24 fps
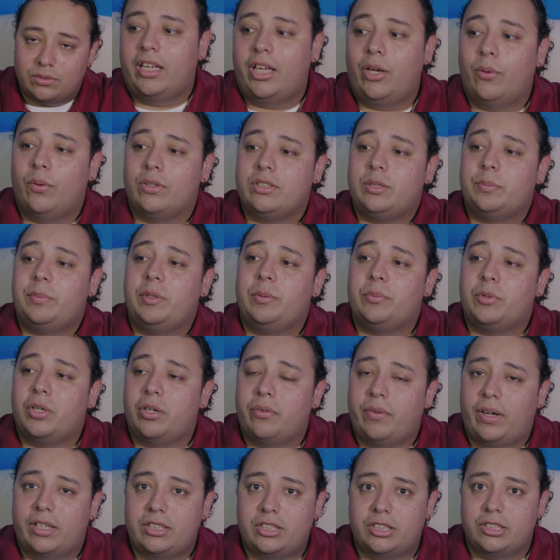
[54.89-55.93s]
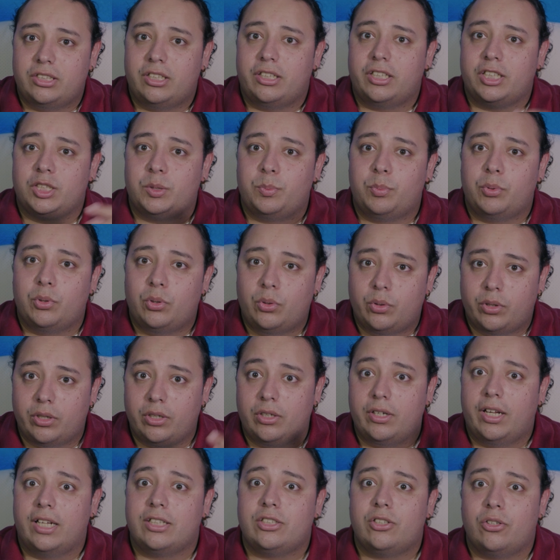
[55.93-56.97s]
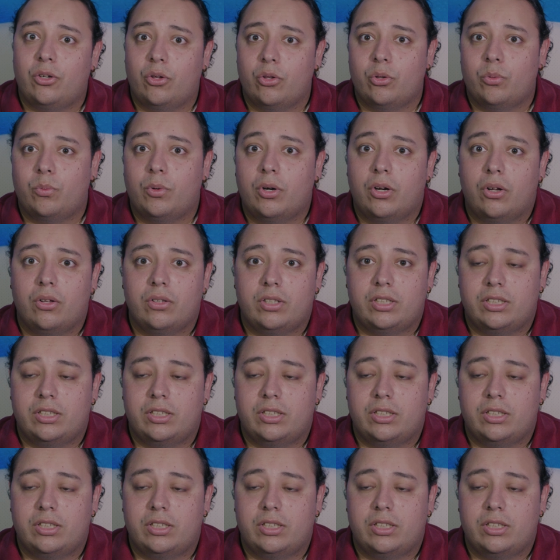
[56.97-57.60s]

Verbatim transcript: He wants to be more adventurous and explore and get to know the world.